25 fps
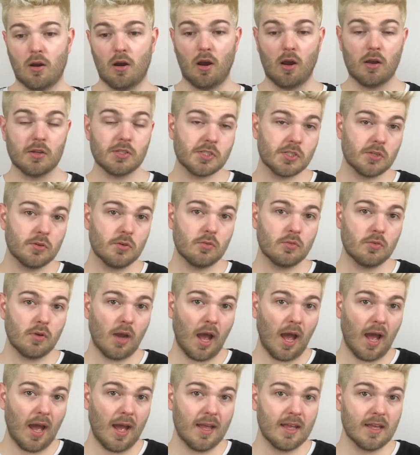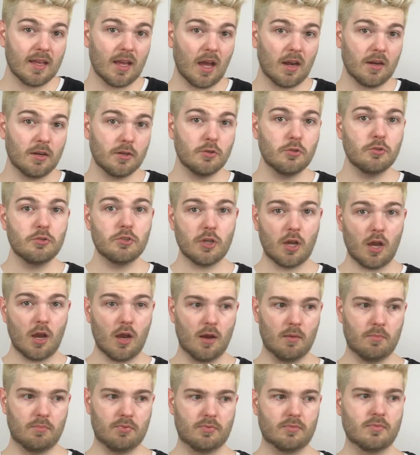Also, I got a new
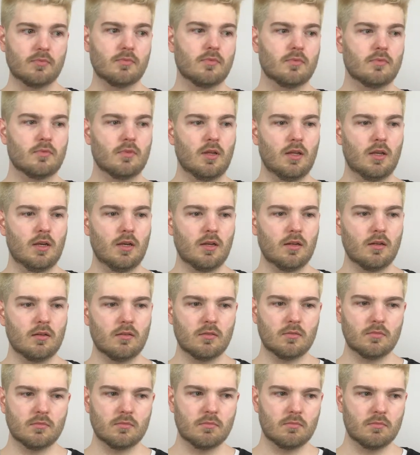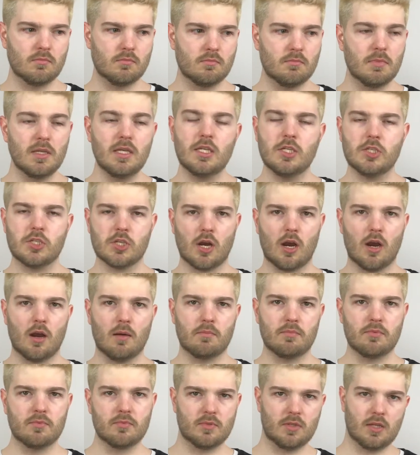job, a little mini
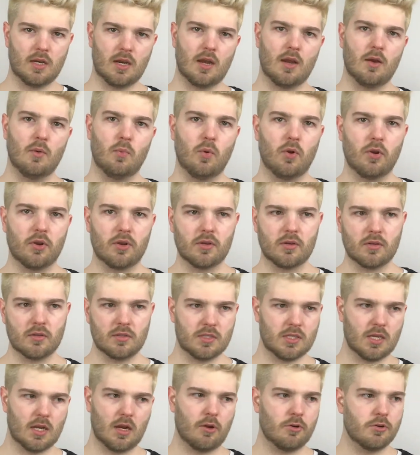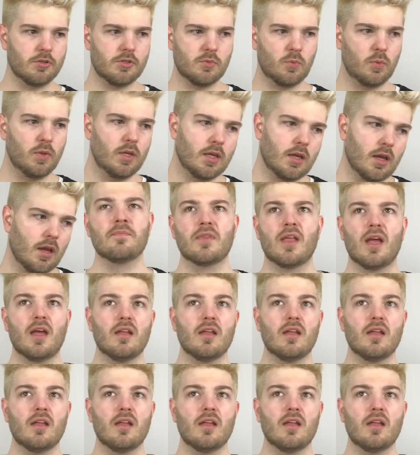job that I work 10 hours a week.